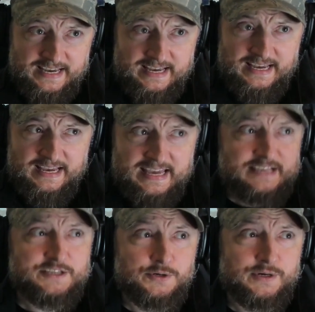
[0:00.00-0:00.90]
He
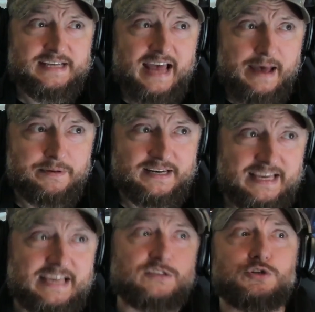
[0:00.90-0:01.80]
saw it happen.
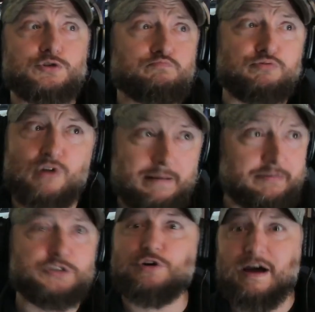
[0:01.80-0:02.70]
He's probably
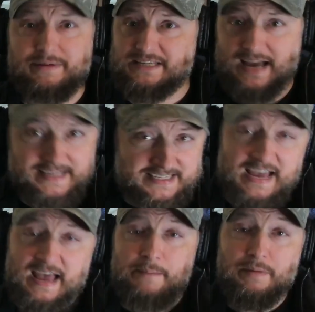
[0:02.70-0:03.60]
traumatized.
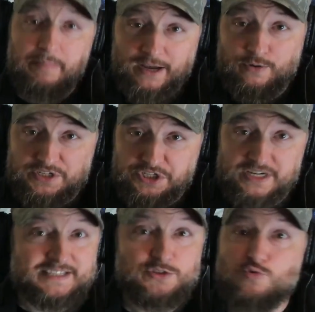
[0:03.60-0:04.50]
But my question
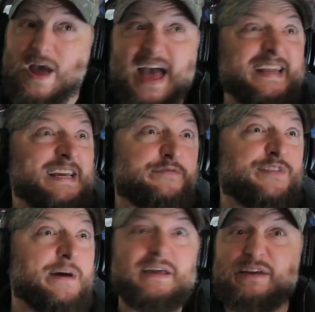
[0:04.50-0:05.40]
is, do any of
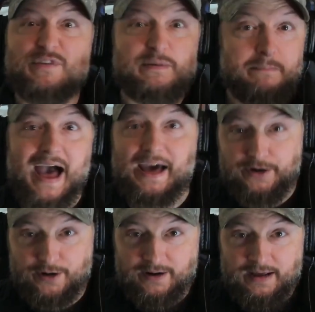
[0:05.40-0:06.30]
them even
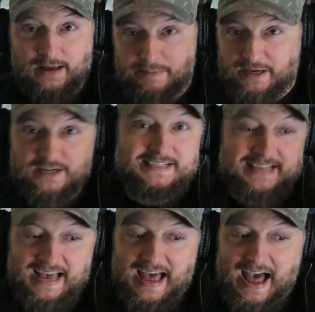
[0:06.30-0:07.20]
matter? Because
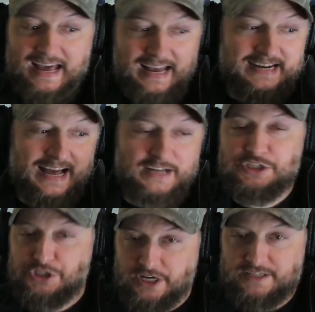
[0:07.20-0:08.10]
had I not
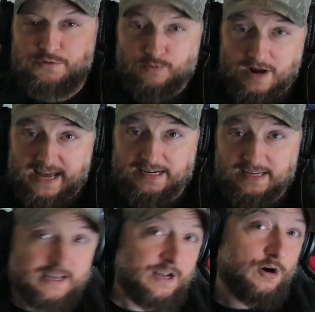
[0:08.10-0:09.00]
just
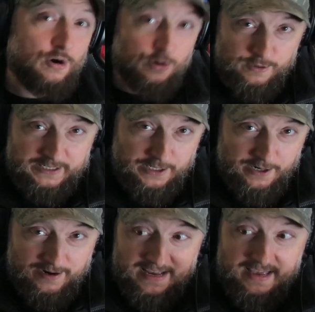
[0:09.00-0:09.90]
read
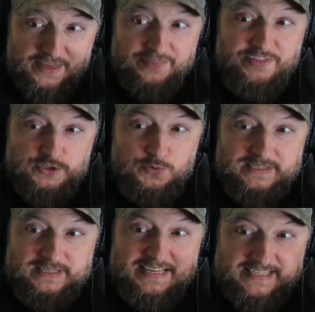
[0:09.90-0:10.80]
earlier that this
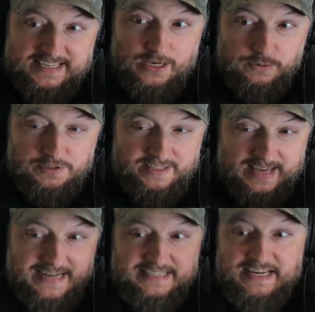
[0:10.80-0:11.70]
was a sequel to
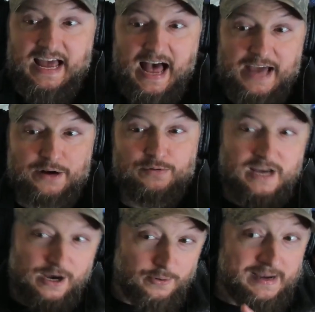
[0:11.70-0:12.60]
that, I don't
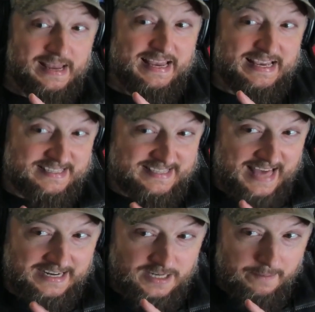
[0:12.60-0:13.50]
know. Is
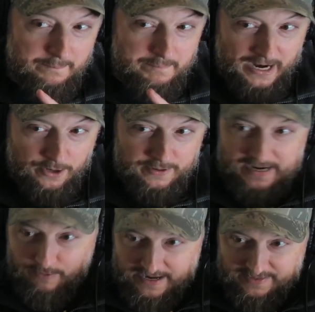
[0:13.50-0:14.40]
that Mary
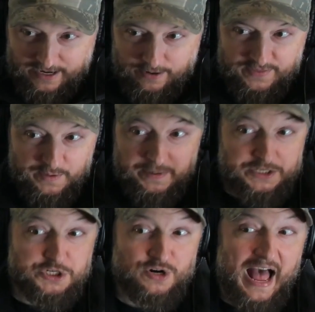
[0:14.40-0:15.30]
right there in the
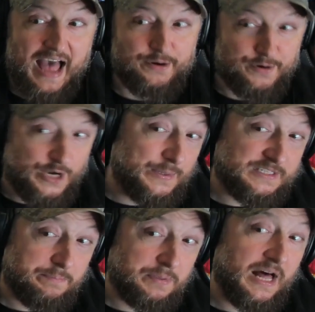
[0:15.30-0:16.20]
picture? I don't know. It's
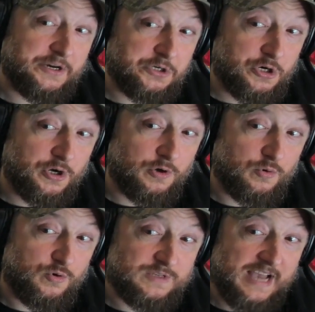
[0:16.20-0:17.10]
a blonde girl
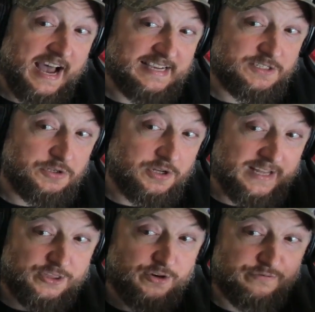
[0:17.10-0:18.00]
whose eyes look
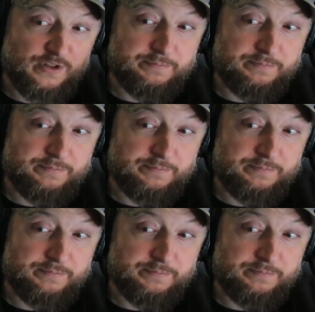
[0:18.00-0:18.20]
like they're flipped